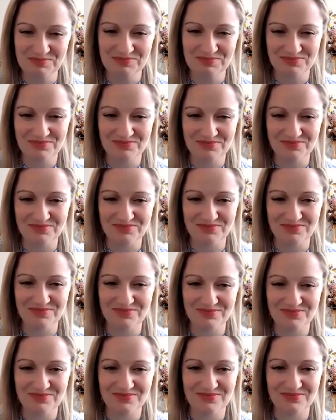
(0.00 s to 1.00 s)

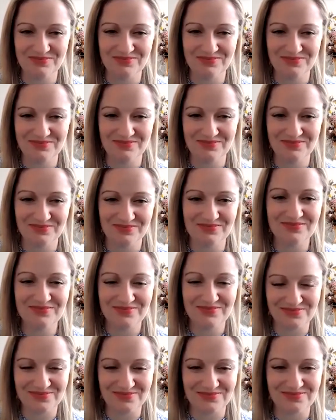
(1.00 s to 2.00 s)

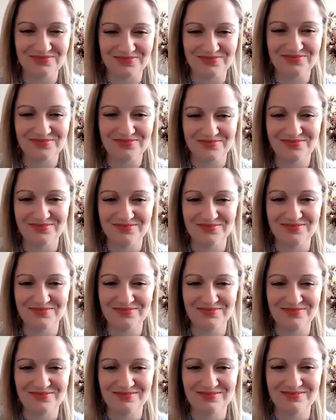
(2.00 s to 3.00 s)

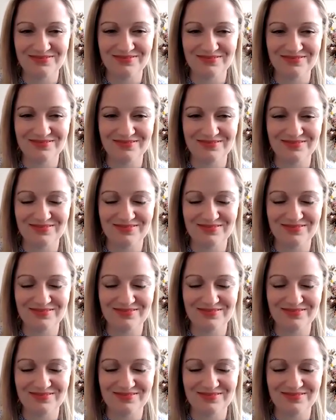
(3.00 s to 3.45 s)
[no speech]